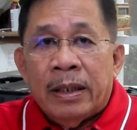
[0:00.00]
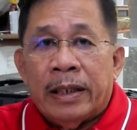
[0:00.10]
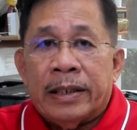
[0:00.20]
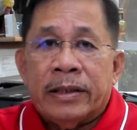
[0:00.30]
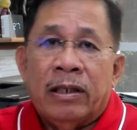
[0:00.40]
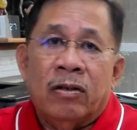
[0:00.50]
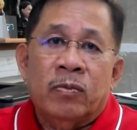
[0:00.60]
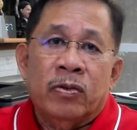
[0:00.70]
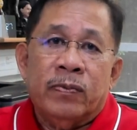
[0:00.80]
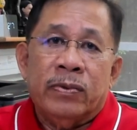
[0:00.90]
Let us now
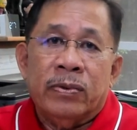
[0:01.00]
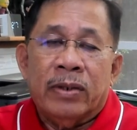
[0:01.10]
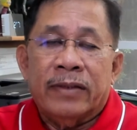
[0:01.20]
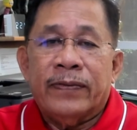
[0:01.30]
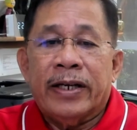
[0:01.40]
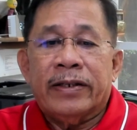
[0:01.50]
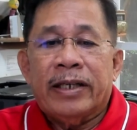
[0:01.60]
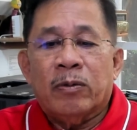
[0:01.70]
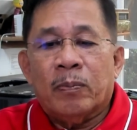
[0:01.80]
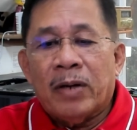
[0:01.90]
move to unfair
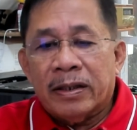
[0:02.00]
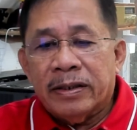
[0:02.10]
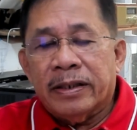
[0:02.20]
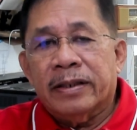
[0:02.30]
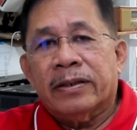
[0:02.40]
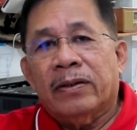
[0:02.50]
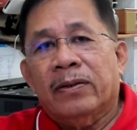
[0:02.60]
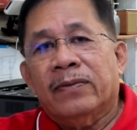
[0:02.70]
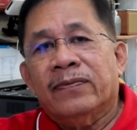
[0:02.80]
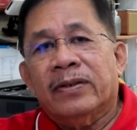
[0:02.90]
labor practices
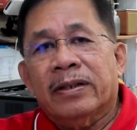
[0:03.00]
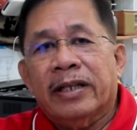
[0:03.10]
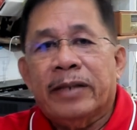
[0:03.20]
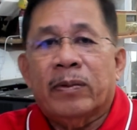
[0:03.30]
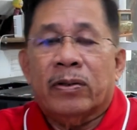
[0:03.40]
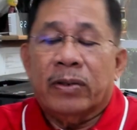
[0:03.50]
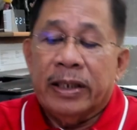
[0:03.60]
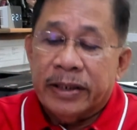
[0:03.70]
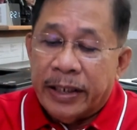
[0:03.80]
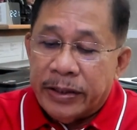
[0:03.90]
of labor
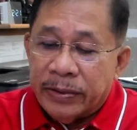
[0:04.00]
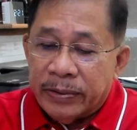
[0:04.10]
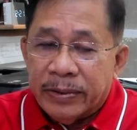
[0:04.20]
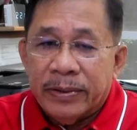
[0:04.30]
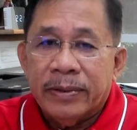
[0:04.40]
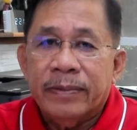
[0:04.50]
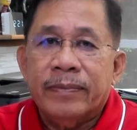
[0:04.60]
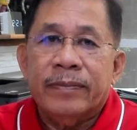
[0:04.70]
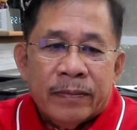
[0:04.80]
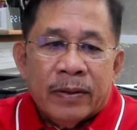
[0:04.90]
organizations.
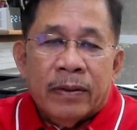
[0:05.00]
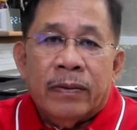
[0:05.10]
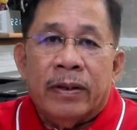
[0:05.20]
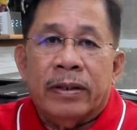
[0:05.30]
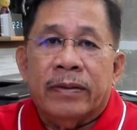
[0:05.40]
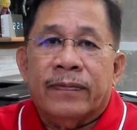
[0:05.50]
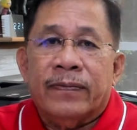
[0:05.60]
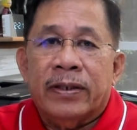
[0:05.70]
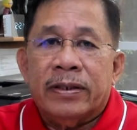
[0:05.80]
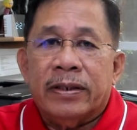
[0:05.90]
Well, the
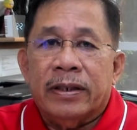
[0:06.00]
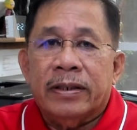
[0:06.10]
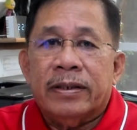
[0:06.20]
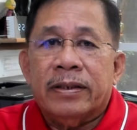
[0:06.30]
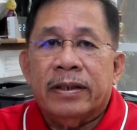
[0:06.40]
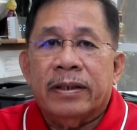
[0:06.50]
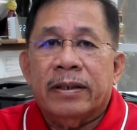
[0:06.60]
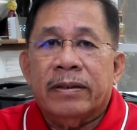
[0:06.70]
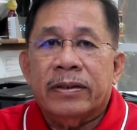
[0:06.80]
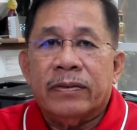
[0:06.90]
first is
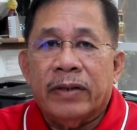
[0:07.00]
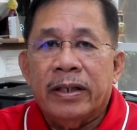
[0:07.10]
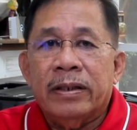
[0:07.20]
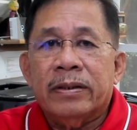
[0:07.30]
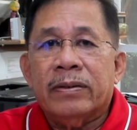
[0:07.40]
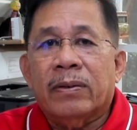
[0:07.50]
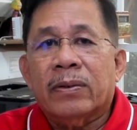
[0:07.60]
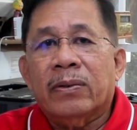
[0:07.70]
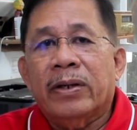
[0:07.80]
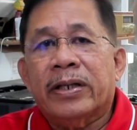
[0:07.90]
restraint
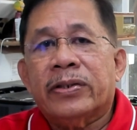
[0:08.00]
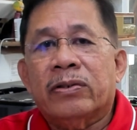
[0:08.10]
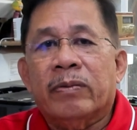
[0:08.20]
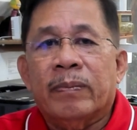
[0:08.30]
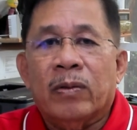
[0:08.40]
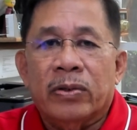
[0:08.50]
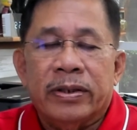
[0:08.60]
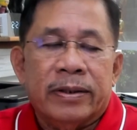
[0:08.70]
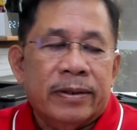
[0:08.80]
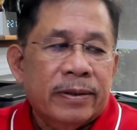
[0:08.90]
or coercion of
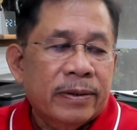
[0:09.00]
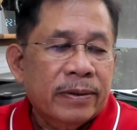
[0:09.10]
employees.